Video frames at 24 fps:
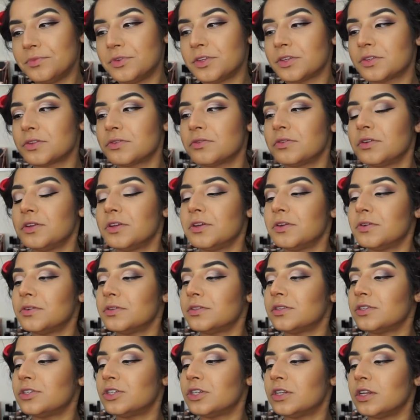Just gonna use
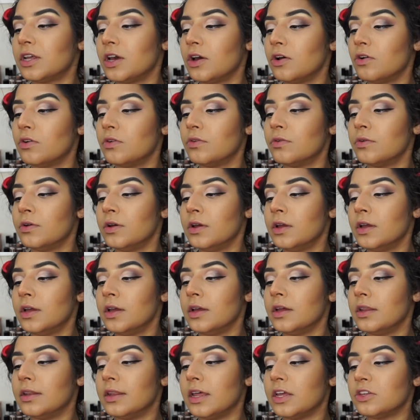a Chanel
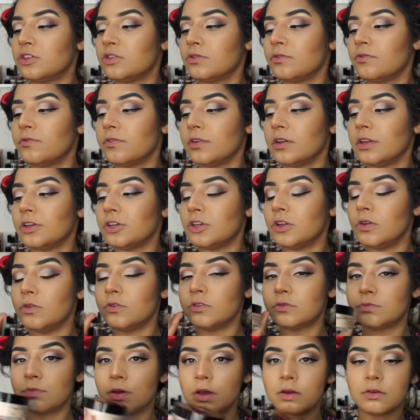Natural Finish
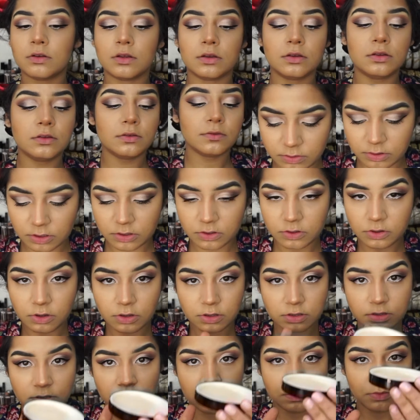Loose Powder. I just
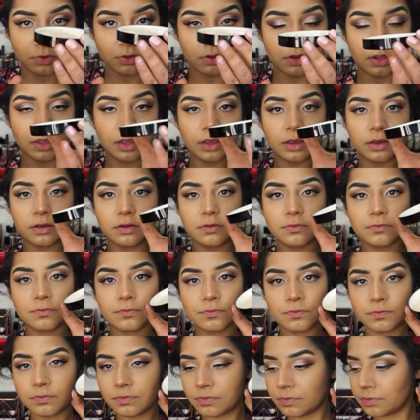got some on here.
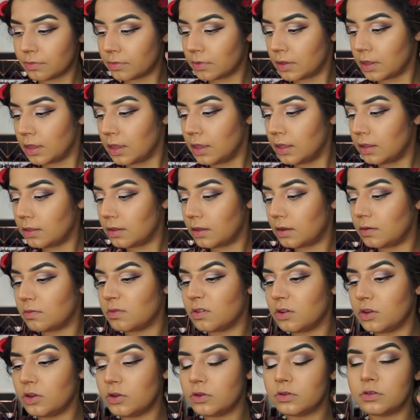Then I'm
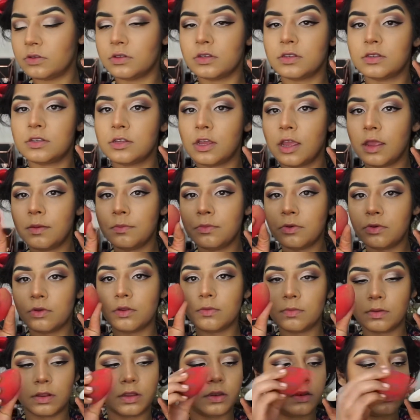gonna use the same beauty
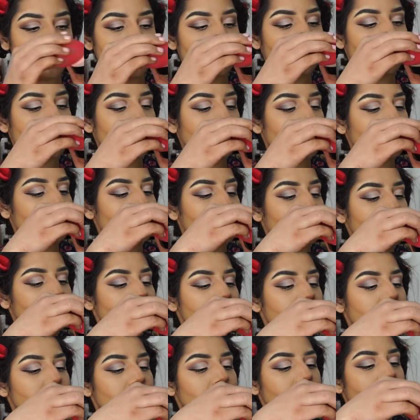blender that I
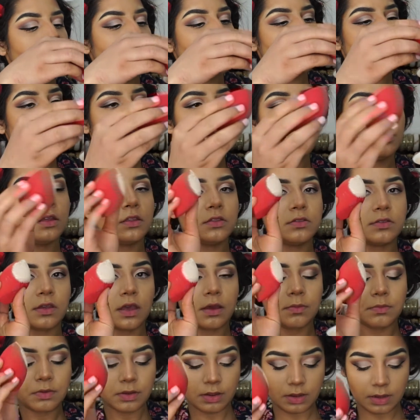used
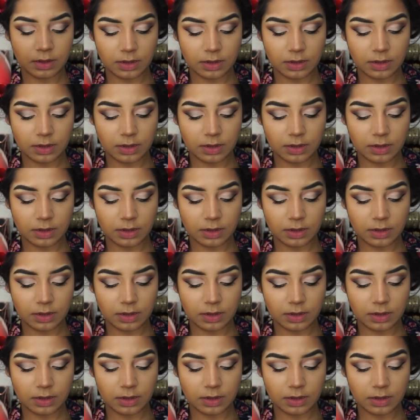that big.